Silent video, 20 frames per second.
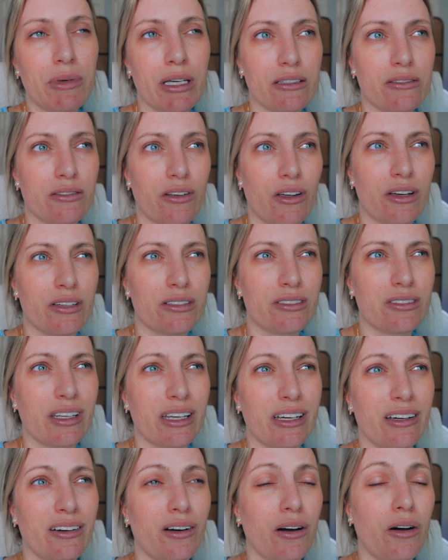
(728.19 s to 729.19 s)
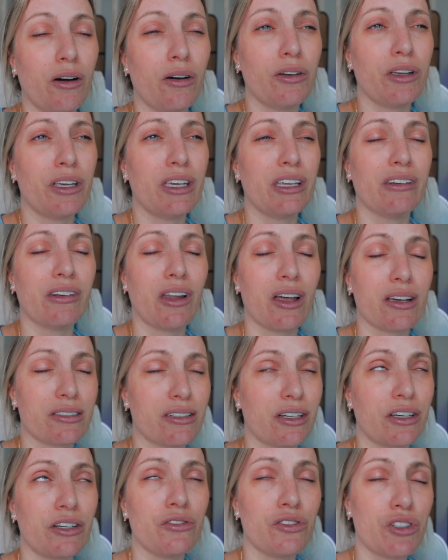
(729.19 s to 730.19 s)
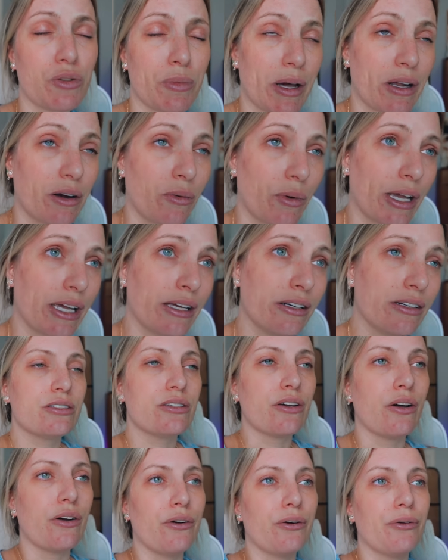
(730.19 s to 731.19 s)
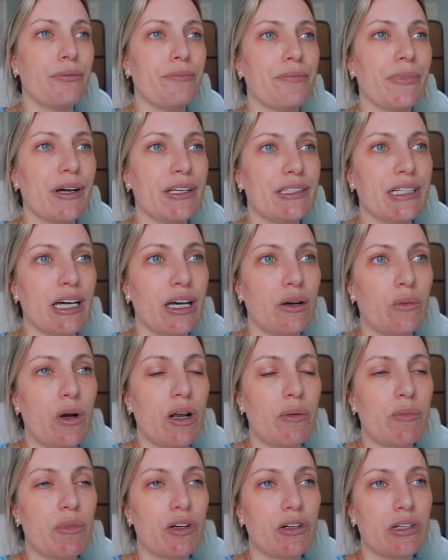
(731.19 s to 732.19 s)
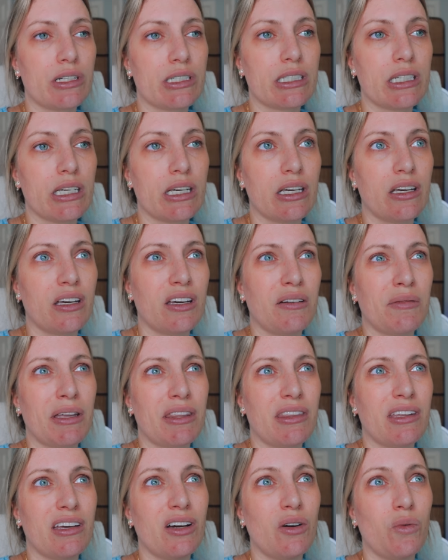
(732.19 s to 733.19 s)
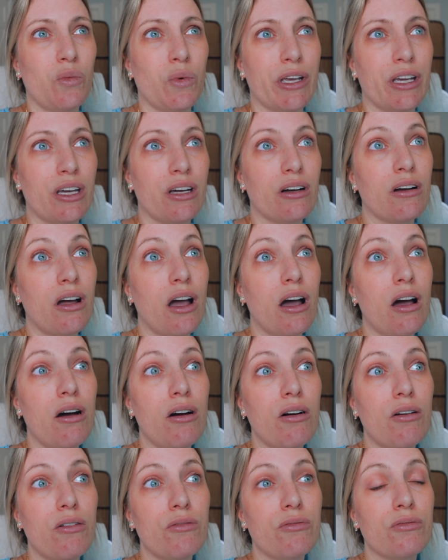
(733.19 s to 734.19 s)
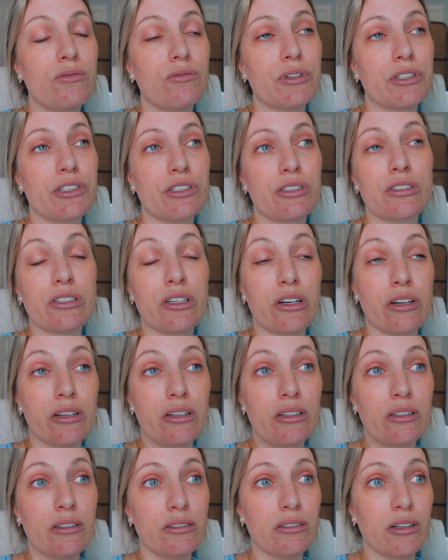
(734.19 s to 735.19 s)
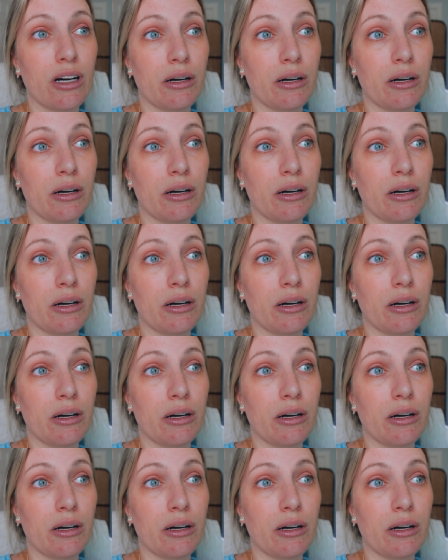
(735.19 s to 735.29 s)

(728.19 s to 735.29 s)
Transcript: He's lost like, oh, he had lost a huge amount of weight. So my dad went up there to see him, I think a week ago, which is good.